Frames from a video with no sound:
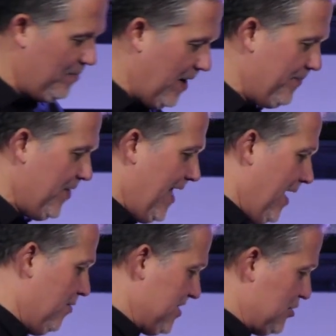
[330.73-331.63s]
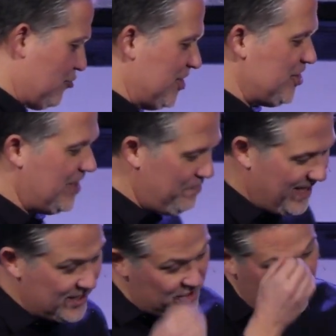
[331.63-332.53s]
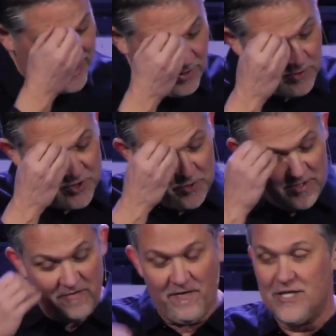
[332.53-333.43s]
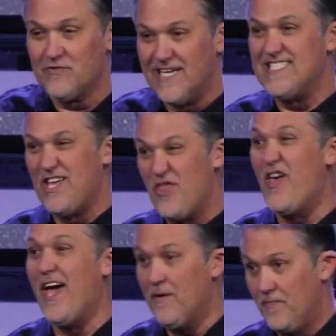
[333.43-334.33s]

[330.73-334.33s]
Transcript: but it was a Christian ministry that was doing a fundraising thing.